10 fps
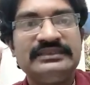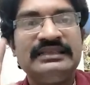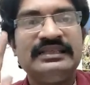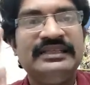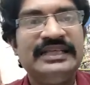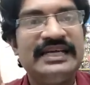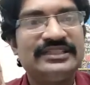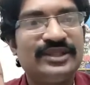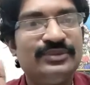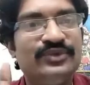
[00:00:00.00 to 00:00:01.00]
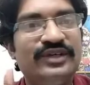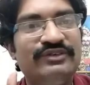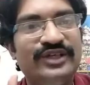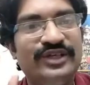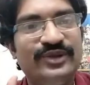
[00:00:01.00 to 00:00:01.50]
Gas removal
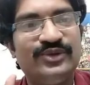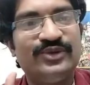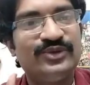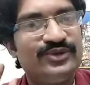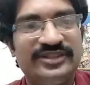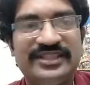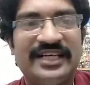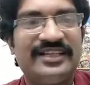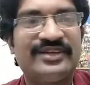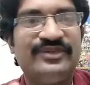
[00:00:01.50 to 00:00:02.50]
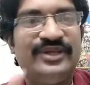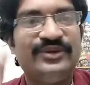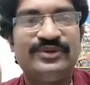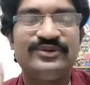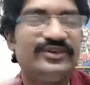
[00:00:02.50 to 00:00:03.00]
video is another
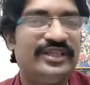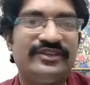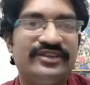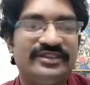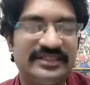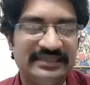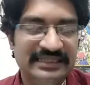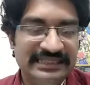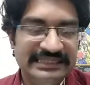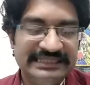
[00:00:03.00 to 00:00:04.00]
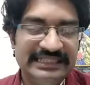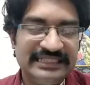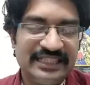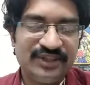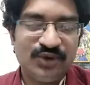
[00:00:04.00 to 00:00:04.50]
video that you can search. These are
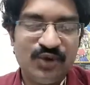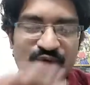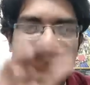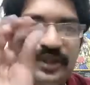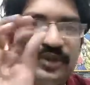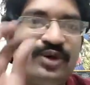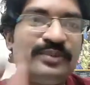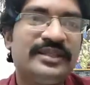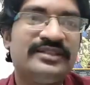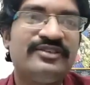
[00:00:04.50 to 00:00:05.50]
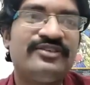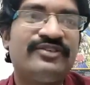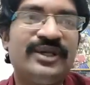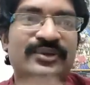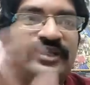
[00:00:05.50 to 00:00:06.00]
the common
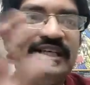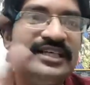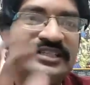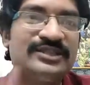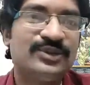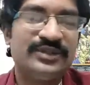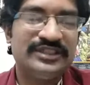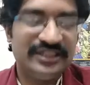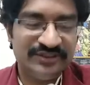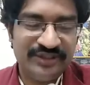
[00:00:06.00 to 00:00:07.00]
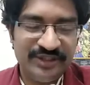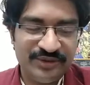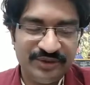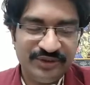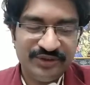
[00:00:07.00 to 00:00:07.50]
frequently asked questions video.
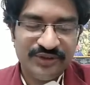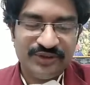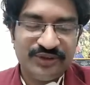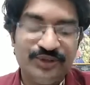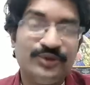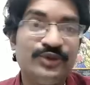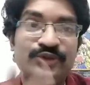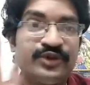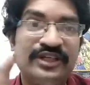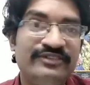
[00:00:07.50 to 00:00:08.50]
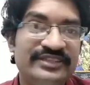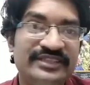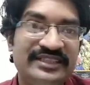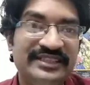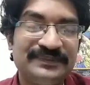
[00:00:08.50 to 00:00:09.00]
You need to revisit
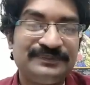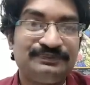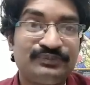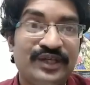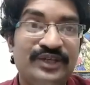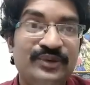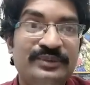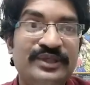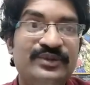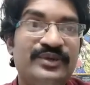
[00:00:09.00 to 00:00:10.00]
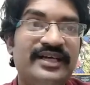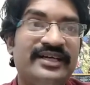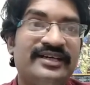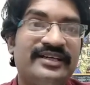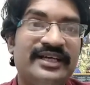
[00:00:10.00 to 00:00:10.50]
it. It will be a good
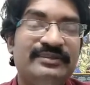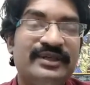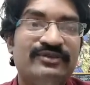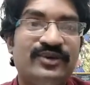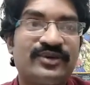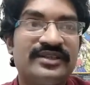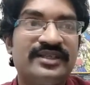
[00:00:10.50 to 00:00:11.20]
entertainment for the